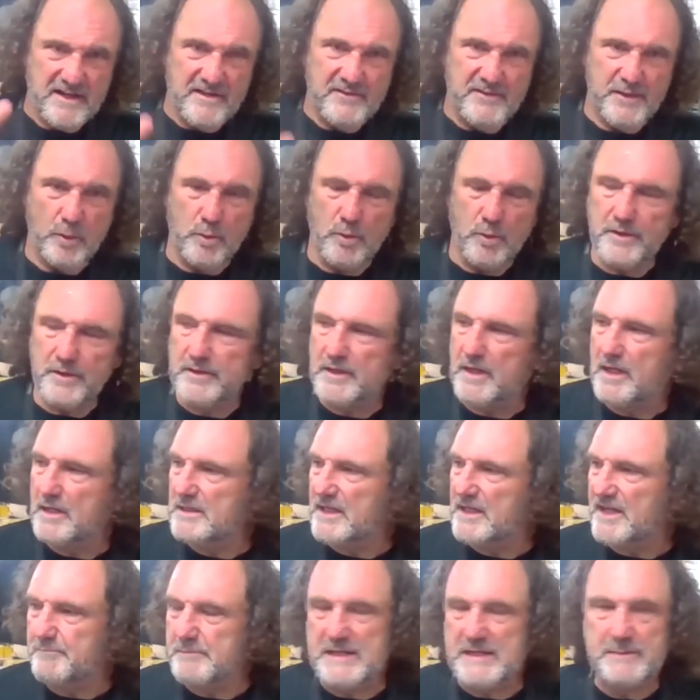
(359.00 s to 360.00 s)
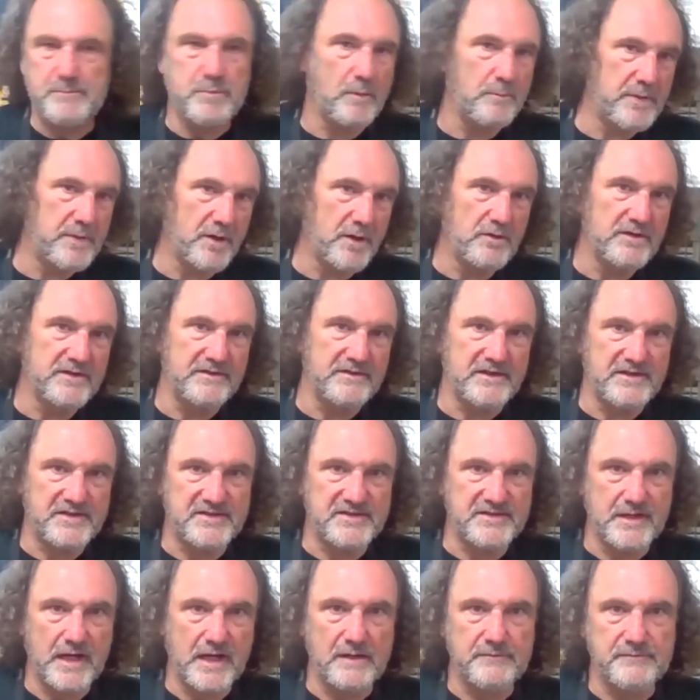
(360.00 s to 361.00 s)
There weren't a lot of people building this
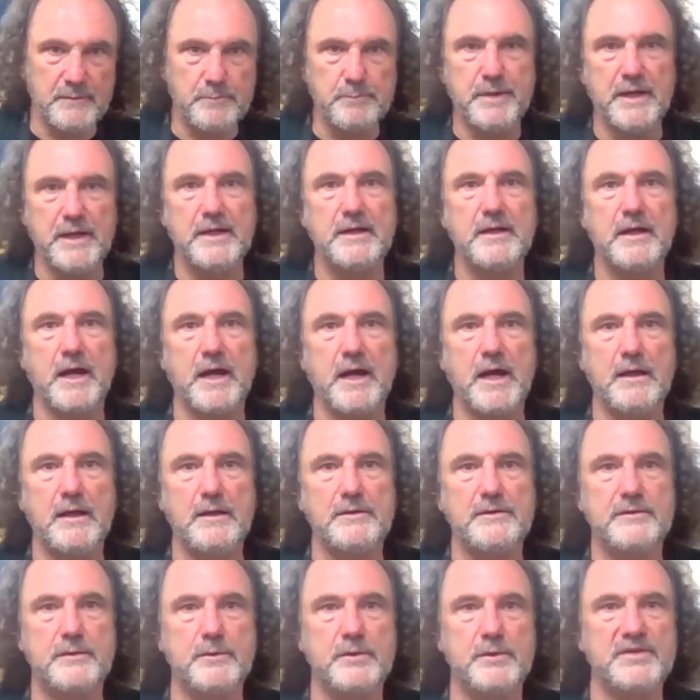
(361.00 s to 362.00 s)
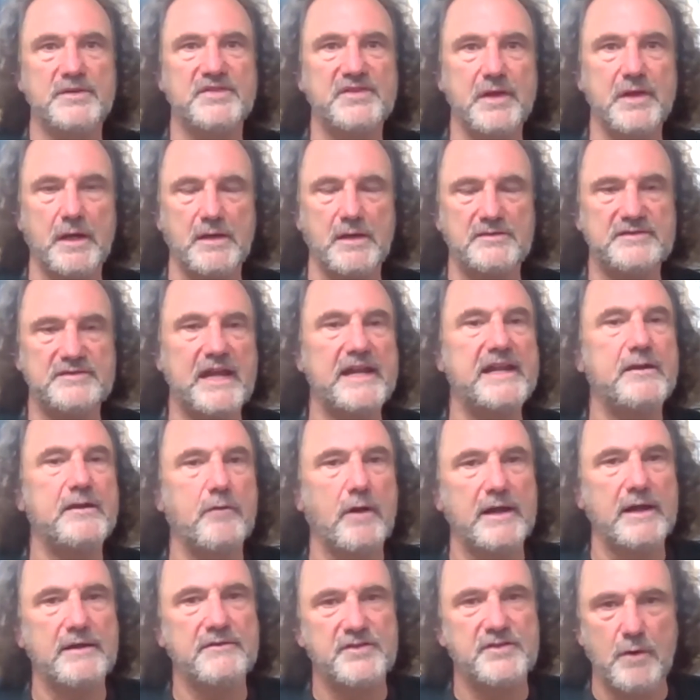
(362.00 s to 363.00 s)
stuff, but there was Denny
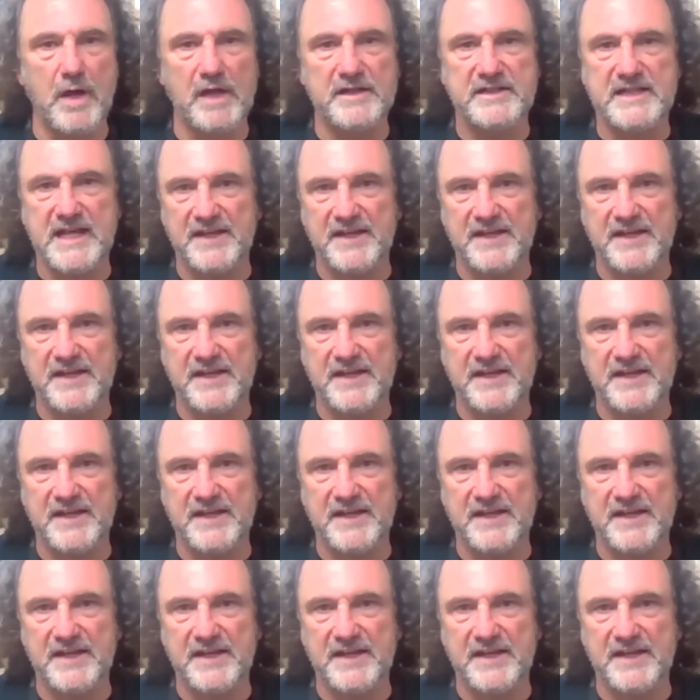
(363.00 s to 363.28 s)
Graves, Rod